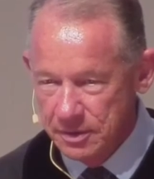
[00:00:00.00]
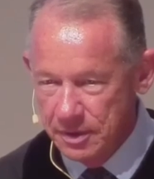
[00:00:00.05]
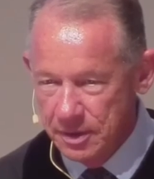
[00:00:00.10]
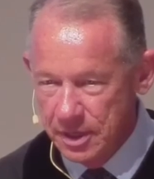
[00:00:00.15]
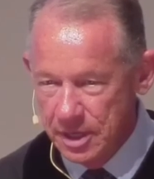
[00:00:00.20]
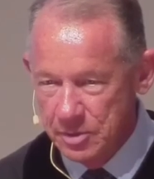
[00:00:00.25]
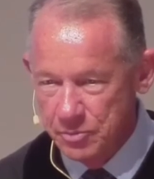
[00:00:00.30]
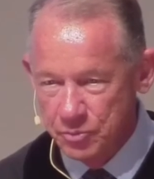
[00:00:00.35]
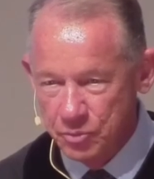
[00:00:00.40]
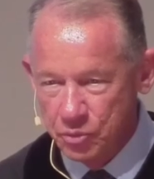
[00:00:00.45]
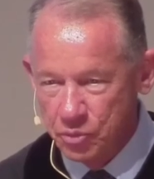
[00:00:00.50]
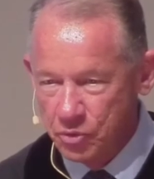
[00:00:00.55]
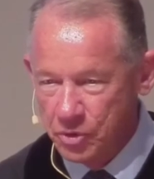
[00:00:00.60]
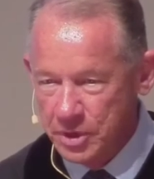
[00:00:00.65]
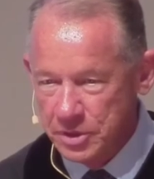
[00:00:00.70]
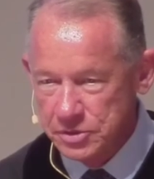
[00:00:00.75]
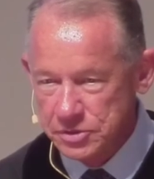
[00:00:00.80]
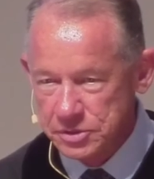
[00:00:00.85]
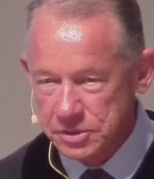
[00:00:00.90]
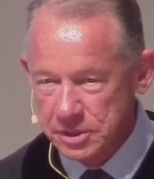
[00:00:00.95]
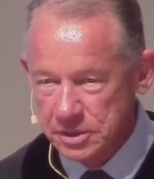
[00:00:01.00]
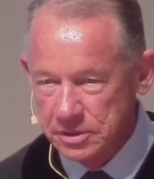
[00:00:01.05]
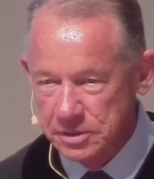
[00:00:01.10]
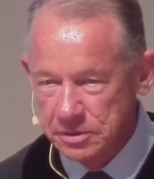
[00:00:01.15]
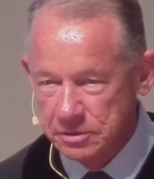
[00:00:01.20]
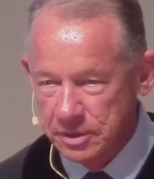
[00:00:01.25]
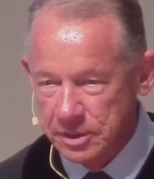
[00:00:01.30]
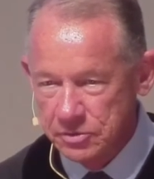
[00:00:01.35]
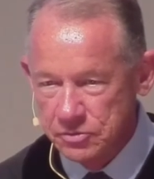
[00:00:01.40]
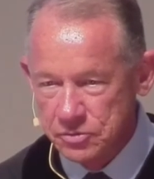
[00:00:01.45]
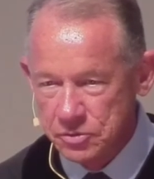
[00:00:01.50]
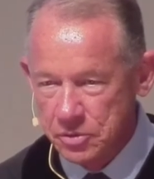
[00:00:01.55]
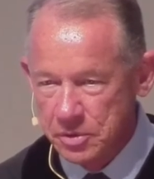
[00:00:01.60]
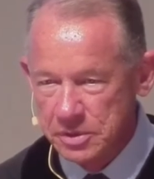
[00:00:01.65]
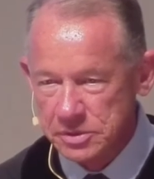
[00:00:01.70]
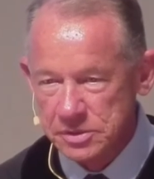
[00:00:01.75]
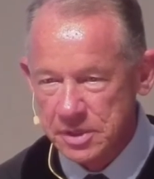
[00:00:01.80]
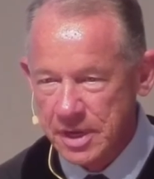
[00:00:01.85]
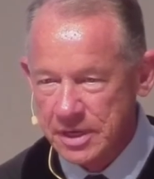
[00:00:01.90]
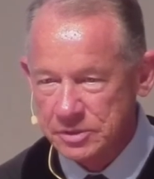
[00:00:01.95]
he preached until he drew
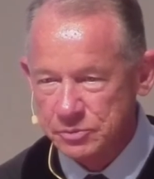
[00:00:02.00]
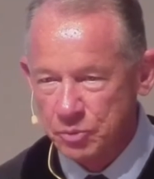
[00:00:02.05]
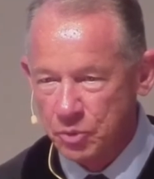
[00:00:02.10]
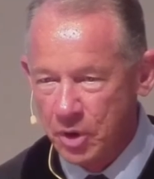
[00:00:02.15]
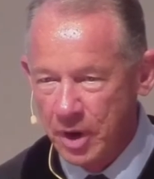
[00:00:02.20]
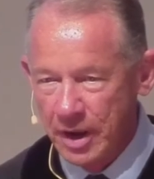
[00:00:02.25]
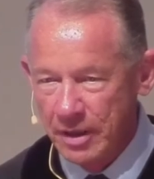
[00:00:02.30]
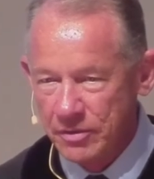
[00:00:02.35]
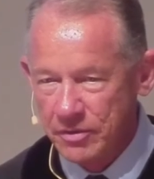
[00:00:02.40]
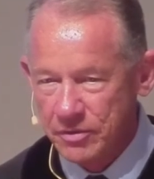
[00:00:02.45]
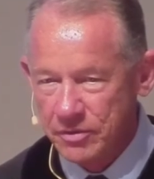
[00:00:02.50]
his last breath.